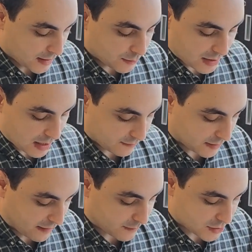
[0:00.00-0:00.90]
Then we
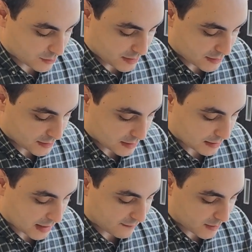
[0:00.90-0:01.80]
have live measurements.
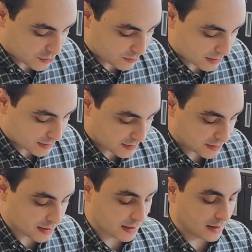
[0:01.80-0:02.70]
Live
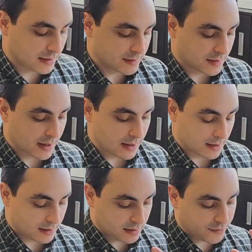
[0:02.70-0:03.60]
measurements is
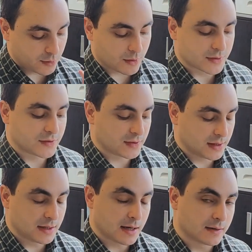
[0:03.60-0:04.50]
if you want to
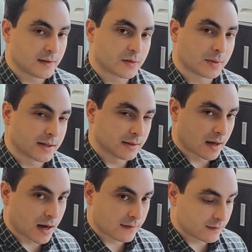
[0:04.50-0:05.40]
see and display
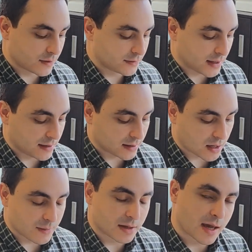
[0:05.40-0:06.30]
live the data
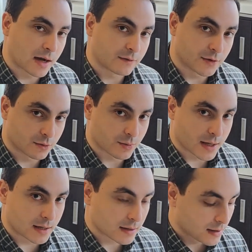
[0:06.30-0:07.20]
coming out of your
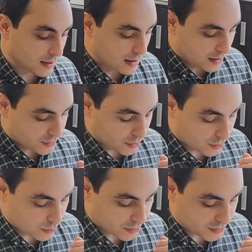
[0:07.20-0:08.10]
ring. So
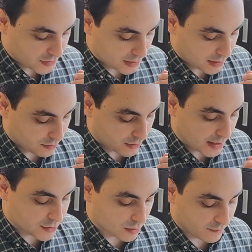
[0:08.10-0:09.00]
you will see your
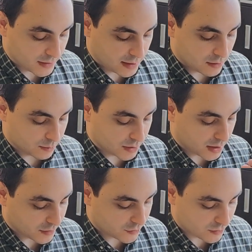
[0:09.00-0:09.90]
HRV, your
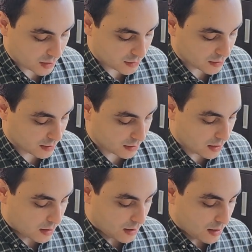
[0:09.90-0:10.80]
blood
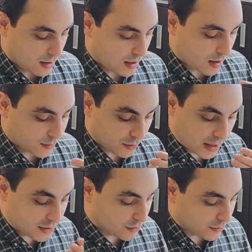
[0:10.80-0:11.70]
oxygenation, uh, your
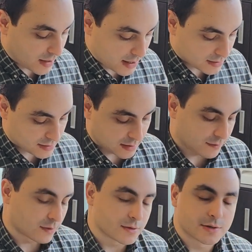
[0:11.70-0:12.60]
HR max, and
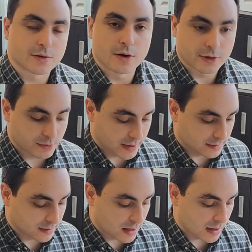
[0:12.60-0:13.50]
of course your heart
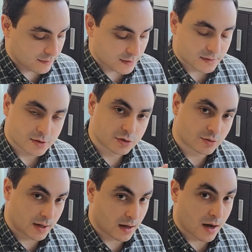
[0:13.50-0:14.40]
rate live
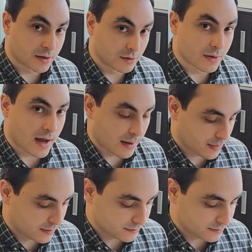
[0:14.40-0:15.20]
straight on your app.